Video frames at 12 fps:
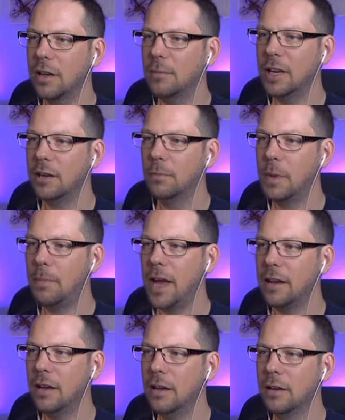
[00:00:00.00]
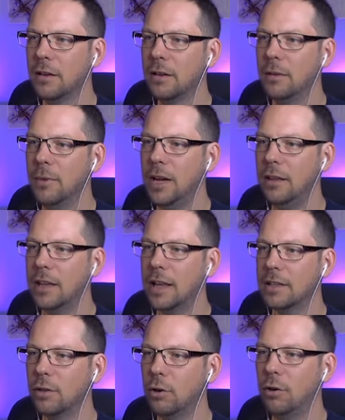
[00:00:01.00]
I mean, it could be better. I don't think
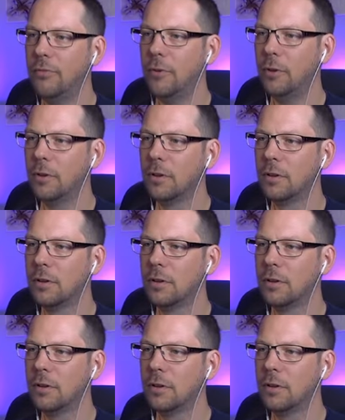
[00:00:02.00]
that's awful.